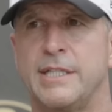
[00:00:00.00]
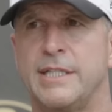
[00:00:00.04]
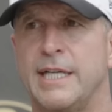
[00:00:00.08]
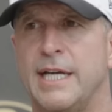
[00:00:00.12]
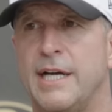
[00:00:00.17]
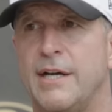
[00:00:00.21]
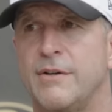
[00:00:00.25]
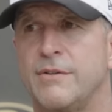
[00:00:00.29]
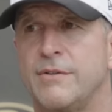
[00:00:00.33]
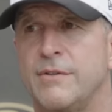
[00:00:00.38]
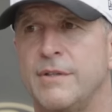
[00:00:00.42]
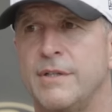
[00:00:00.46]

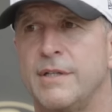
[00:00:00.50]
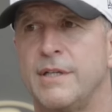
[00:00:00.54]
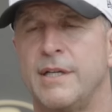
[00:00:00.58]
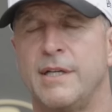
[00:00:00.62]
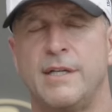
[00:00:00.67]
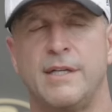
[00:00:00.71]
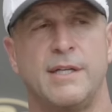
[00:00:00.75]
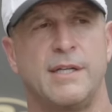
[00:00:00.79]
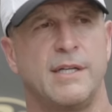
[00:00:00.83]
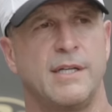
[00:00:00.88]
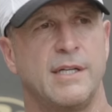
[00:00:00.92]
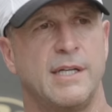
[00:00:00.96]
Owe,
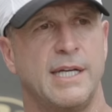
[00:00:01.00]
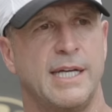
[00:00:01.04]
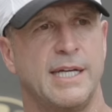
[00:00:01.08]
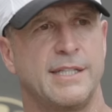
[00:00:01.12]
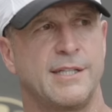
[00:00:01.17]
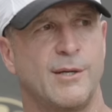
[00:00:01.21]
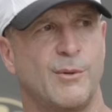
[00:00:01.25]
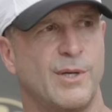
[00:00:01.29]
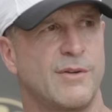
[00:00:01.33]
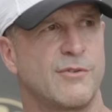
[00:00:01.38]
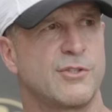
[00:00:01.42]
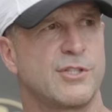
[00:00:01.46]

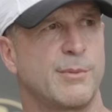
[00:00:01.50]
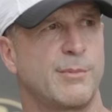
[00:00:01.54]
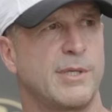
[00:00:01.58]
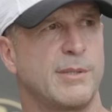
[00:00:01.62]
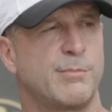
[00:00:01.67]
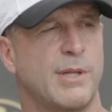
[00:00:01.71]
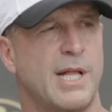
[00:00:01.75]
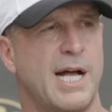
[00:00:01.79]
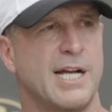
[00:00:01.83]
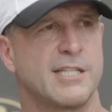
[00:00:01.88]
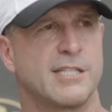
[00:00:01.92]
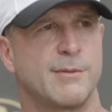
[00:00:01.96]
Tyler
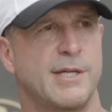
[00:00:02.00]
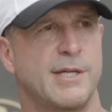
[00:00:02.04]
Linderbaum, and